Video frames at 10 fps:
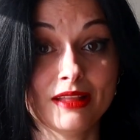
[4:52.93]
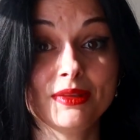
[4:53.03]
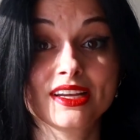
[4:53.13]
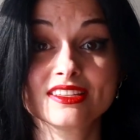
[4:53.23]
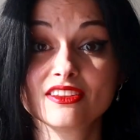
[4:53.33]
And
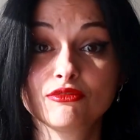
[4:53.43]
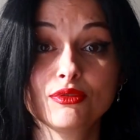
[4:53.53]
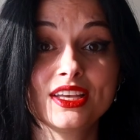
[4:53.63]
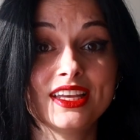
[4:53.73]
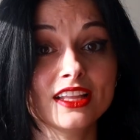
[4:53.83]
because if
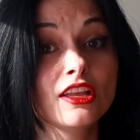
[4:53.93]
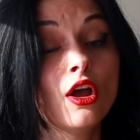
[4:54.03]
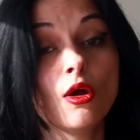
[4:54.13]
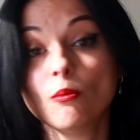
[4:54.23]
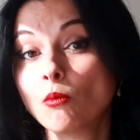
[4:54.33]
we get
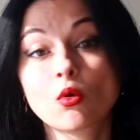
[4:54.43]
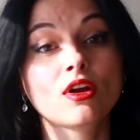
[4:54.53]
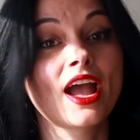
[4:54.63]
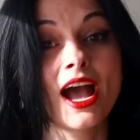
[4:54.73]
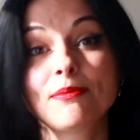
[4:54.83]

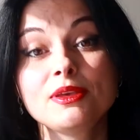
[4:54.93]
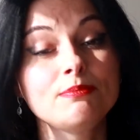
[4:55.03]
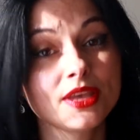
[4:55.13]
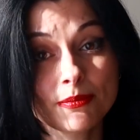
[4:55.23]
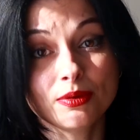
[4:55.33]
more happy
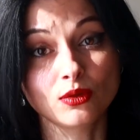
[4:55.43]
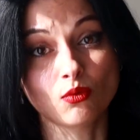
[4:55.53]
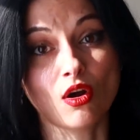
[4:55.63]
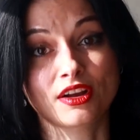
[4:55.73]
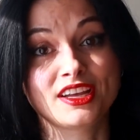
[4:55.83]
people
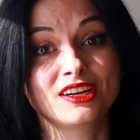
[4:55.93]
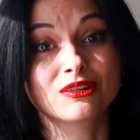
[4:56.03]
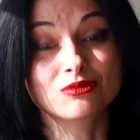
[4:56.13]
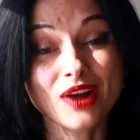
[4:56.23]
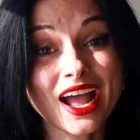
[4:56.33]
walking
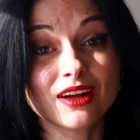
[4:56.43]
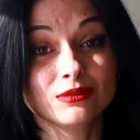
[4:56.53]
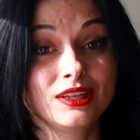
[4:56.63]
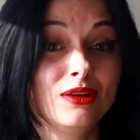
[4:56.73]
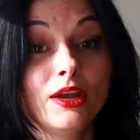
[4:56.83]

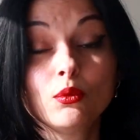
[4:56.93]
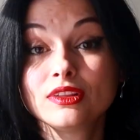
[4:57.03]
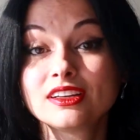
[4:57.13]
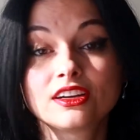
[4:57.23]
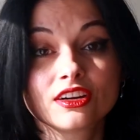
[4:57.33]
around, it
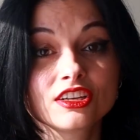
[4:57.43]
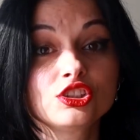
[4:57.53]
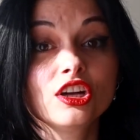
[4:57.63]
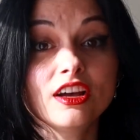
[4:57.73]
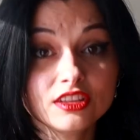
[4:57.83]
will
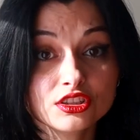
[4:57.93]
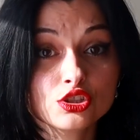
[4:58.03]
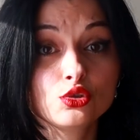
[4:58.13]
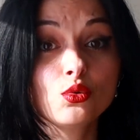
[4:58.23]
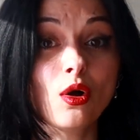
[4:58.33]
encourage
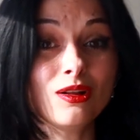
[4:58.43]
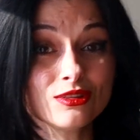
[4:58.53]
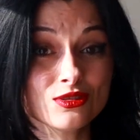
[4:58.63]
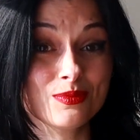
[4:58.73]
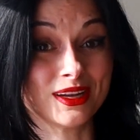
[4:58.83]
others to
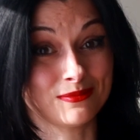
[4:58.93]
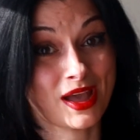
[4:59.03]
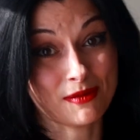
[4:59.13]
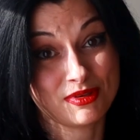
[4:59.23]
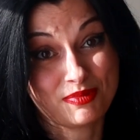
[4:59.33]
also become
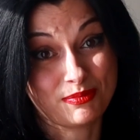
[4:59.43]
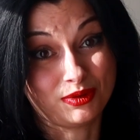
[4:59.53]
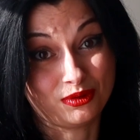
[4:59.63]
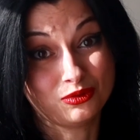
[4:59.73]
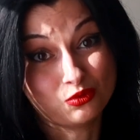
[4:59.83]
happy
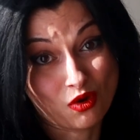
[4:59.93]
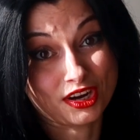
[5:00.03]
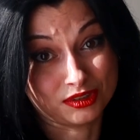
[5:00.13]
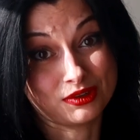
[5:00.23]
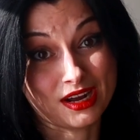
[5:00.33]
people
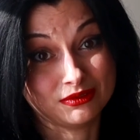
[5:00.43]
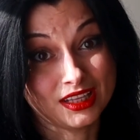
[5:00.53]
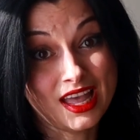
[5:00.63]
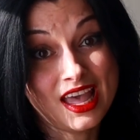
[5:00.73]
walking around.